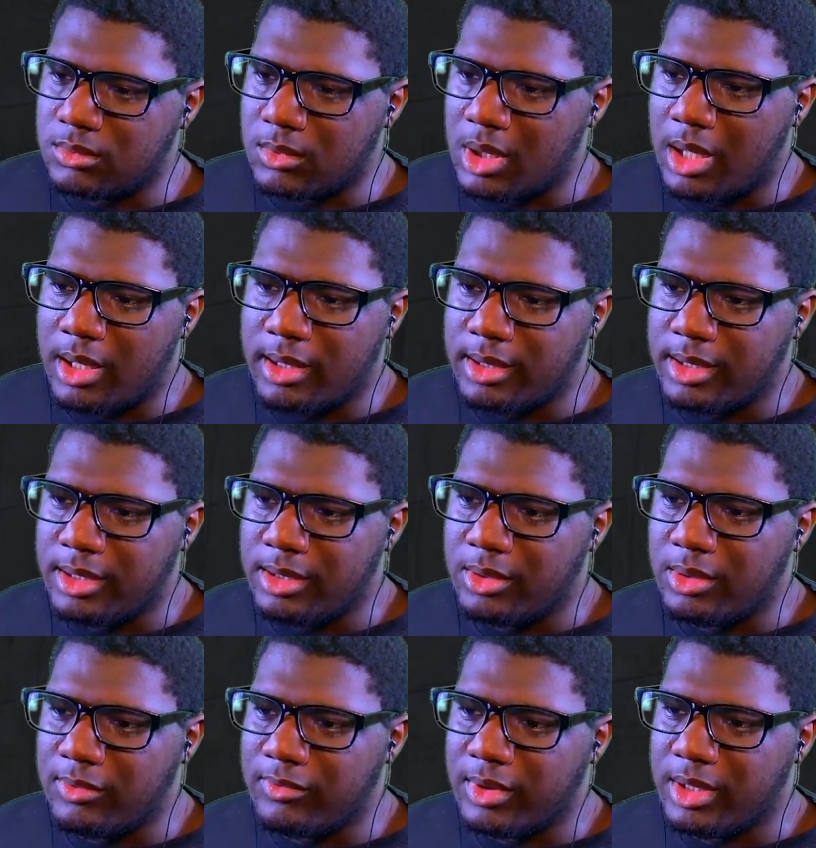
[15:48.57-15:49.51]
Uh, he
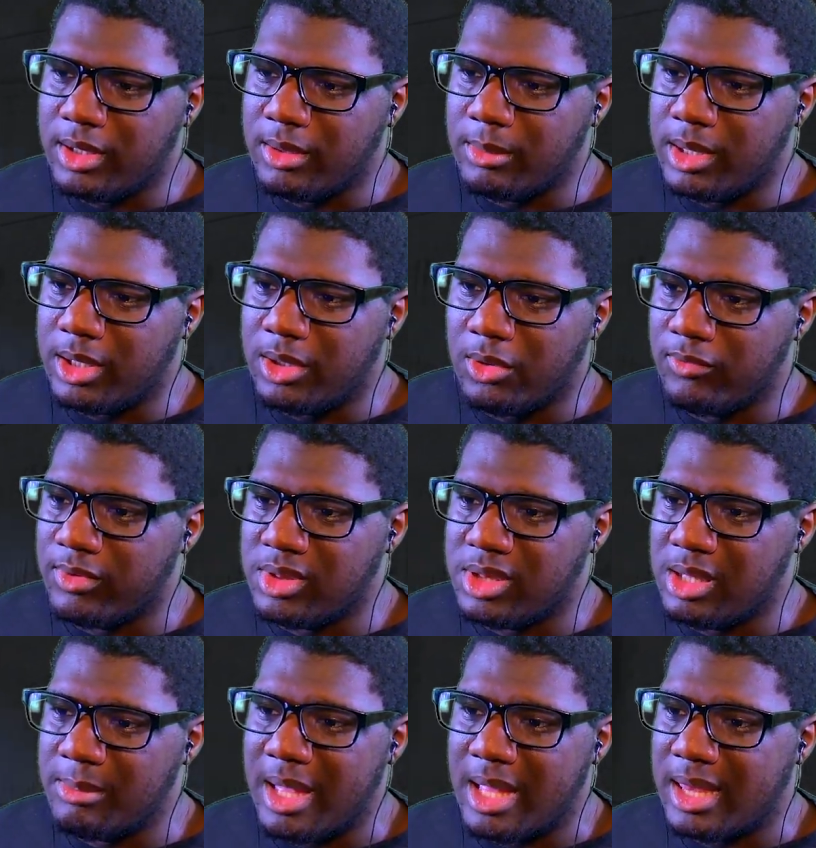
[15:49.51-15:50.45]
don't even hear me. He don't even
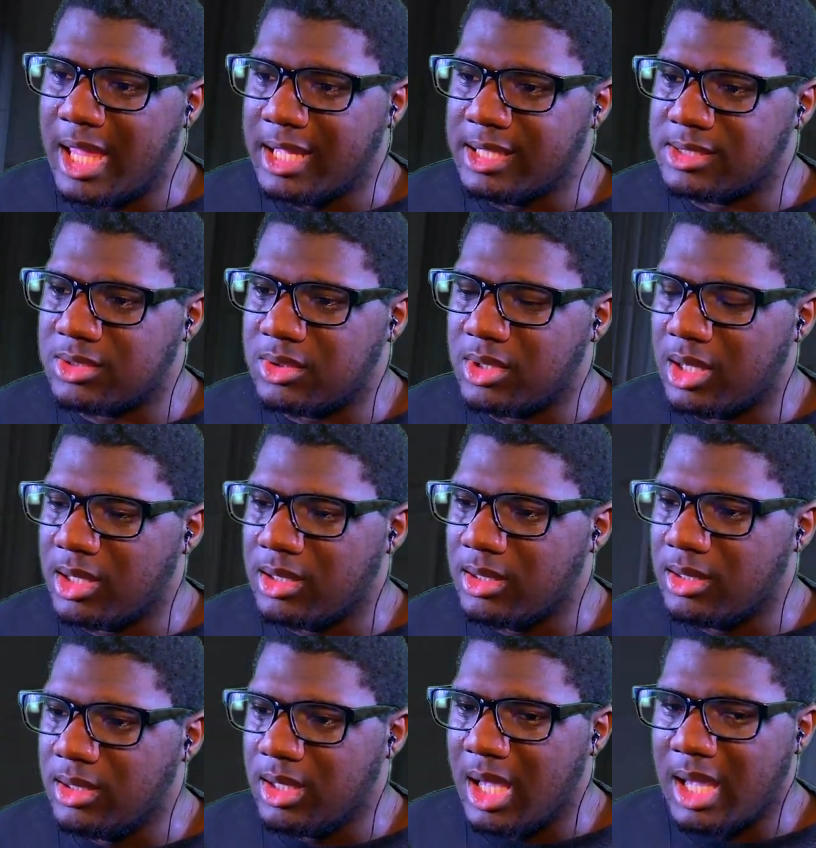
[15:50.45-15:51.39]
see my lights. Okay.
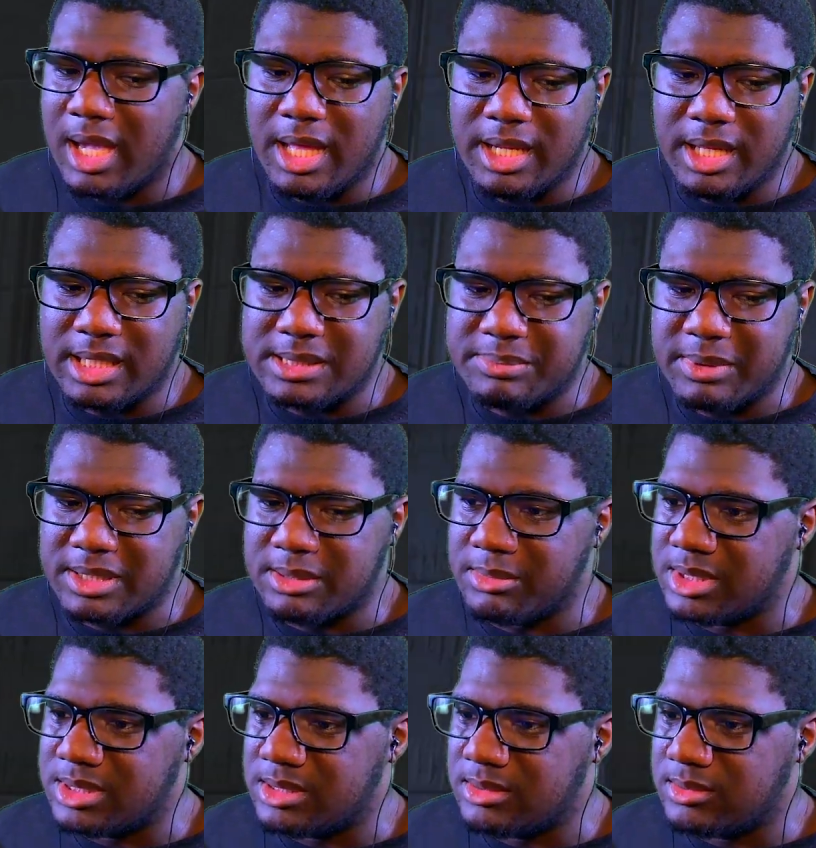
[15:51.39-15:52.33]
I kind of expect him
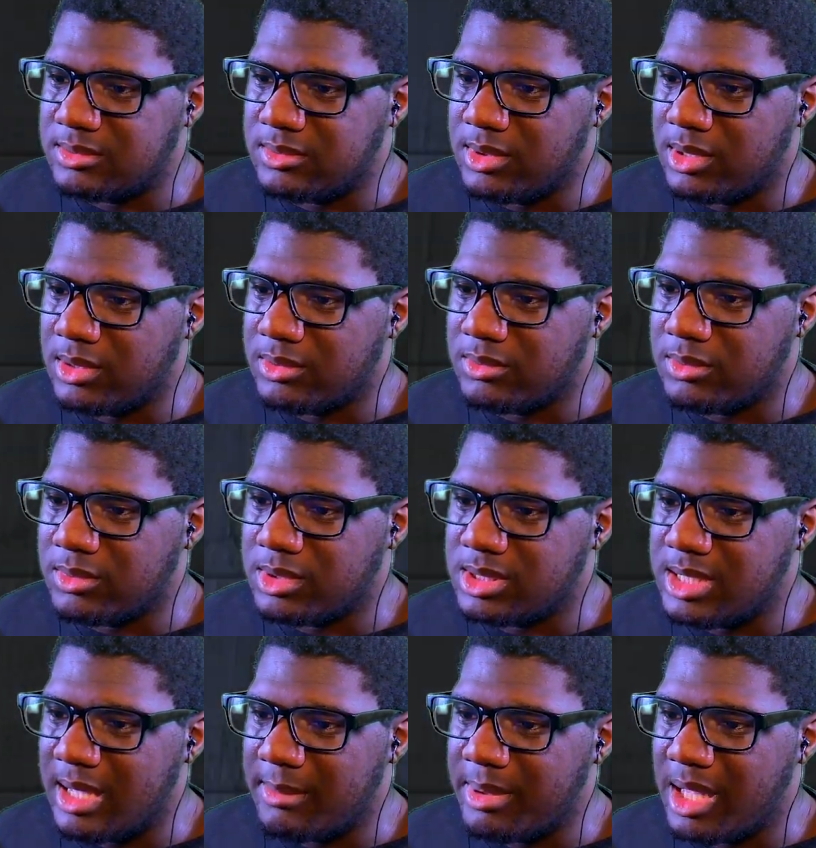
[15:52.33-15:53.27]
to, you know,
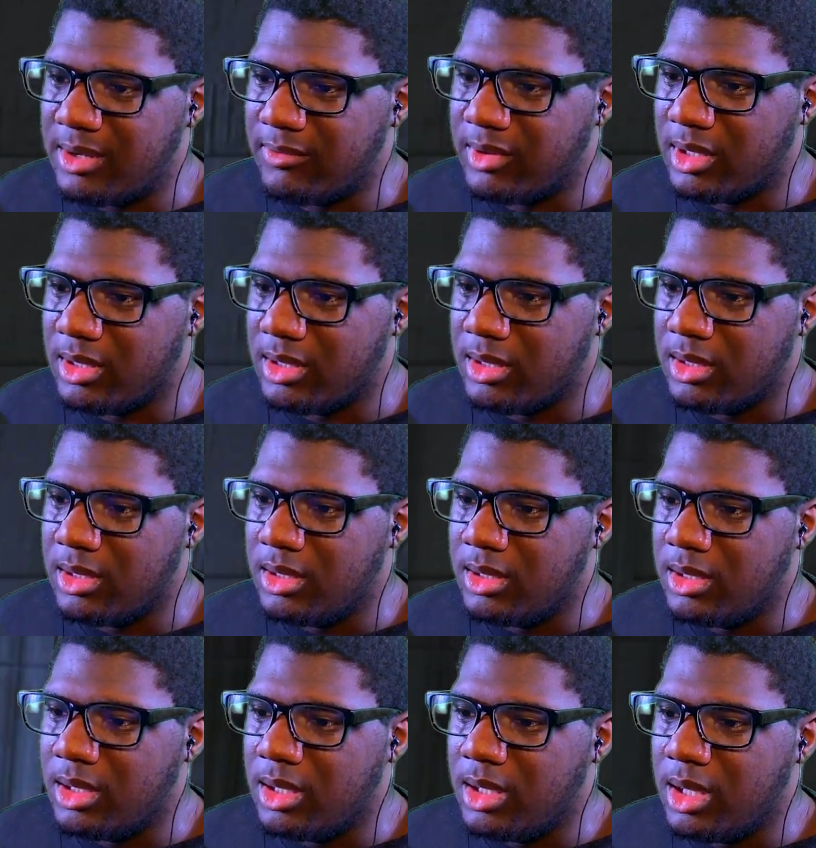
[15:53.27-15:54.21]
snap out of it.
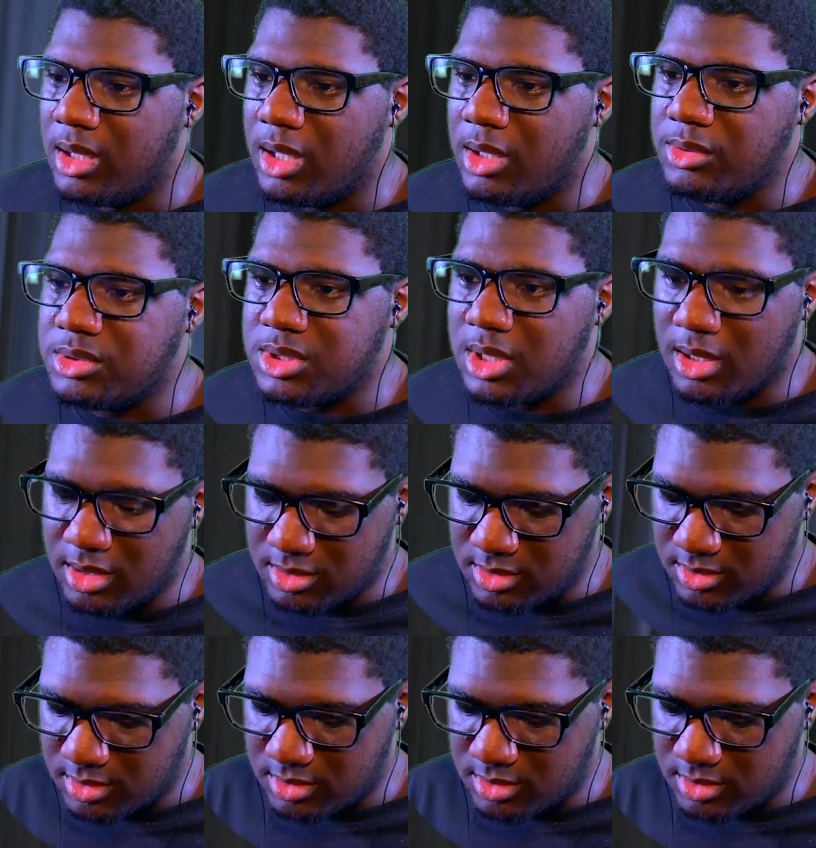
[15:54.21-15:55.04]
Hello, sir.